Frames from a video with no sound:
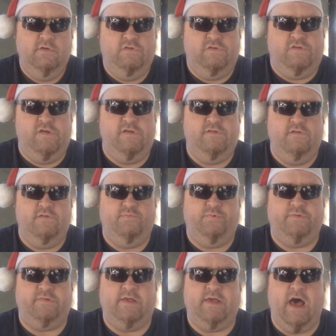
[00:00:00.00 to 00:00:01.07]
Jesus
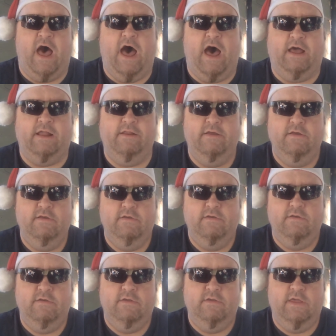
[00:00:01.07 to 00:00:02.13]
was God
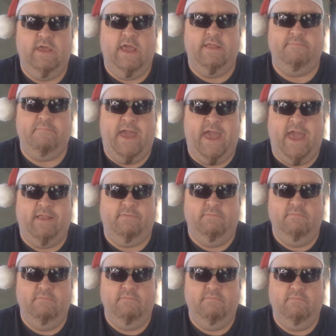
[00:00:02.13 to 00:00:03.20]
in
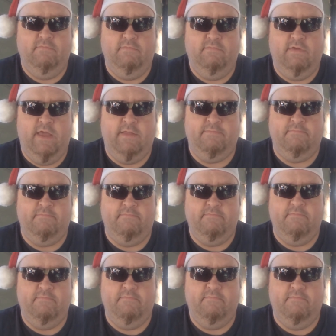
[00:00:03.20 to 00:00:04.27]
man, in
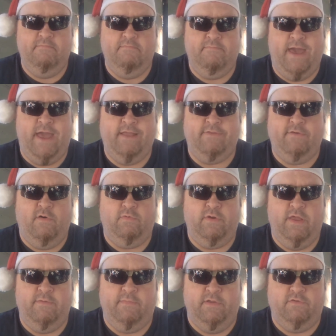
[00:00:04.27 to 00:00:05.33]
man's own
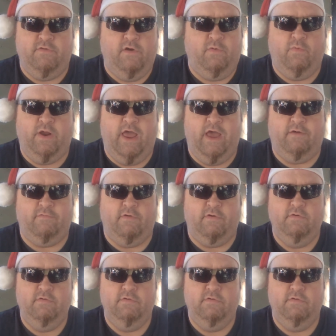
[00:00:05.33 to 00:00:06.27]
image or whatever.